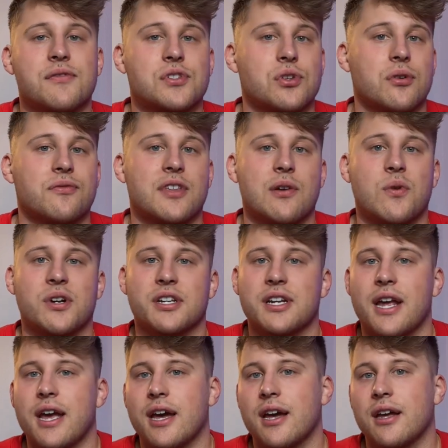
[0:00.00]
So if they wanted to
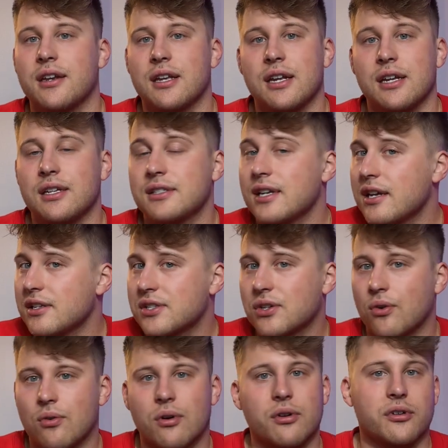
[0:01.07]
add a tennis
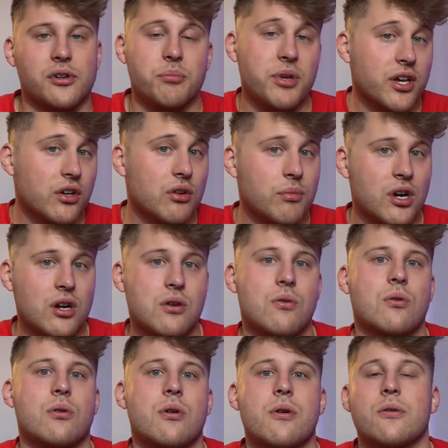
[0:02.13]
court or a pickleball
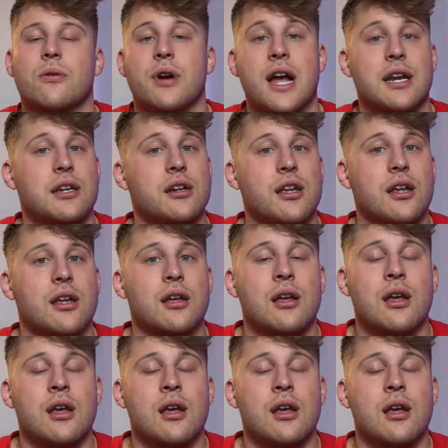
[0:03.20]
court, or added a